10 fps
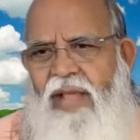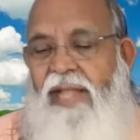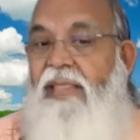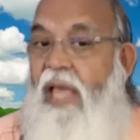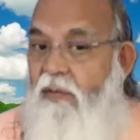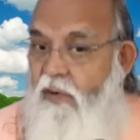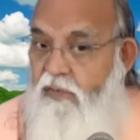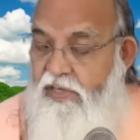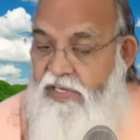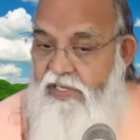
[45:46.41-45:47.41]
And therefore,
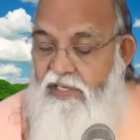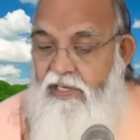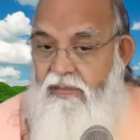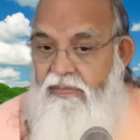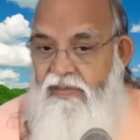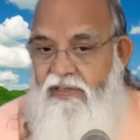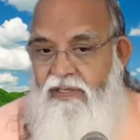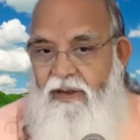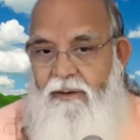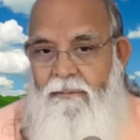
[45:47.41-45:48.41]
frustration comes.
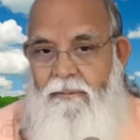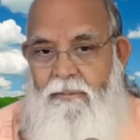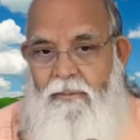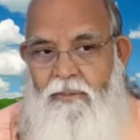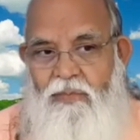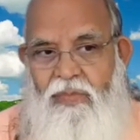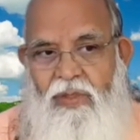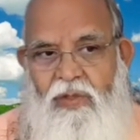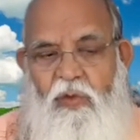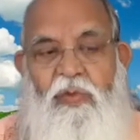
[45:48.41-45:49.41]

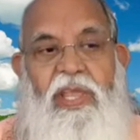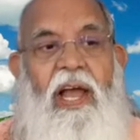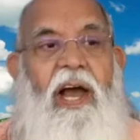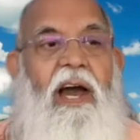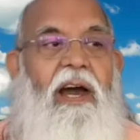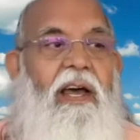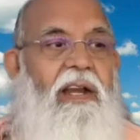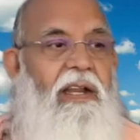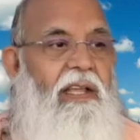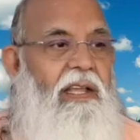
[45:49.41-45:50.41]
So, we are
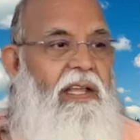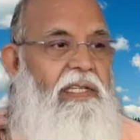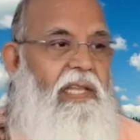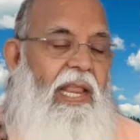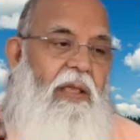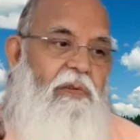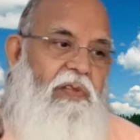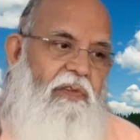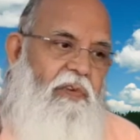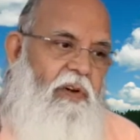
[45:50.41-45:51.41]
slaves
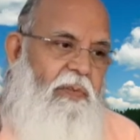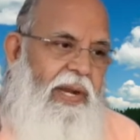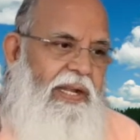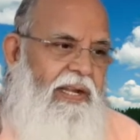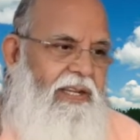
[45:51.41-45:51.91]
of our mind.